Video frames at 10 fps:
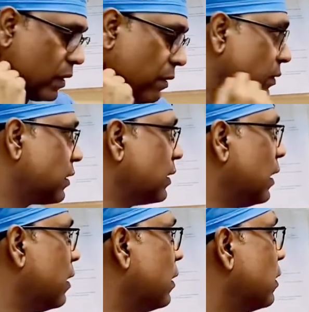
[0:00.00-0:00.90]
4 hours, yeah.
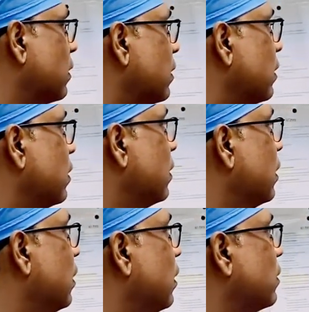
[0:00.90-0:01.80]

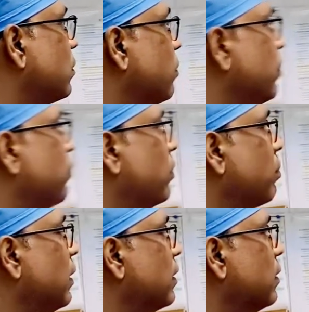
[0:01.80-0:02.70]
So before
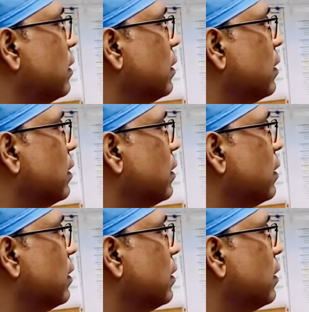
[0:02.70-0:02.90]
blood